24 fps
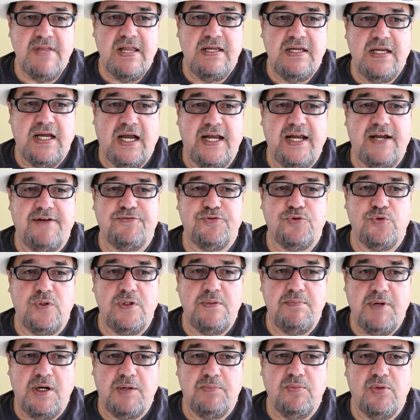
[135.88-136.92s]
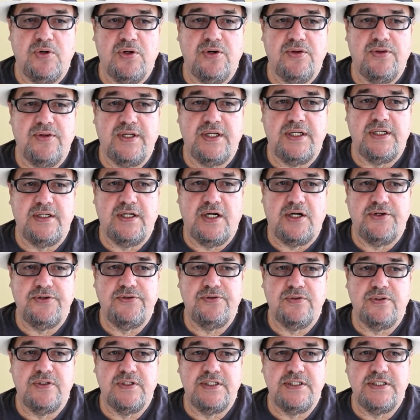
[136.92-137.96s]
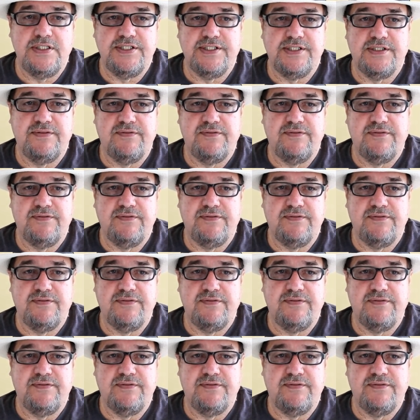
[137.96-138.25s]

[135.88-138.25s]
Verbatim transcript: I have to remember that hundreds and